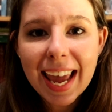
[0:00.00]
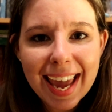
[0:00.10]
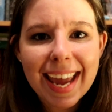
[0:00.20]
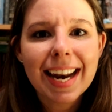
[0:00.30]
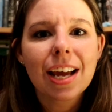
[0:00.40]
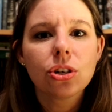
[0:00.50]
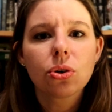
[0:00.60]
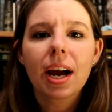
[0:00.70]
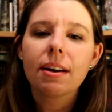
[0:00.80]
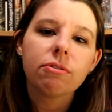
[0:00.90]
in and
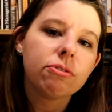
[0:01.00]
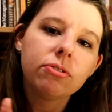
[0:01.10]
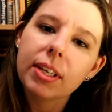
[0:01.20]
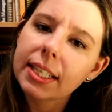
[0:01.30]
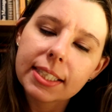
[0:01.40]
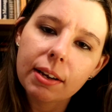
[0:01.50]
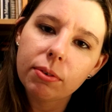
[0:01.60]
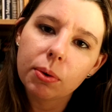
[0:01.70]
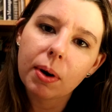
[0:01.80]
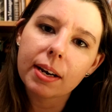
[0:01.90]
try to fix
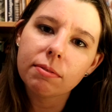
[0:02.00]
everyone